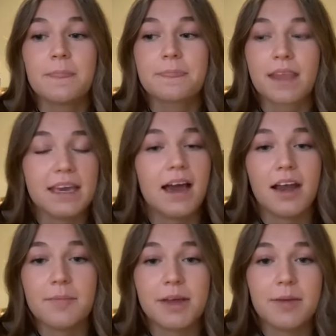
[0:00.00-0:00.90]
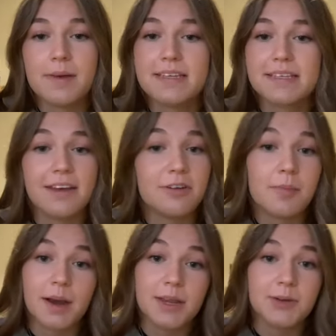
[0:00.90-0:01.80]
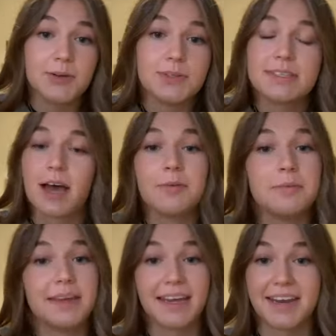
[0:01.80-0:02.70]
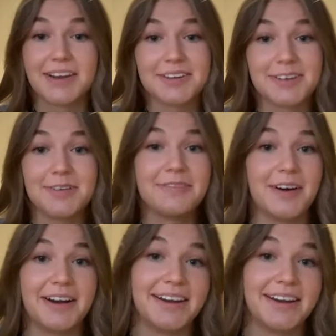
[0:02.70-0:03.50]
yeah, and I'm gonna miss everybody who's helped me get here so far. And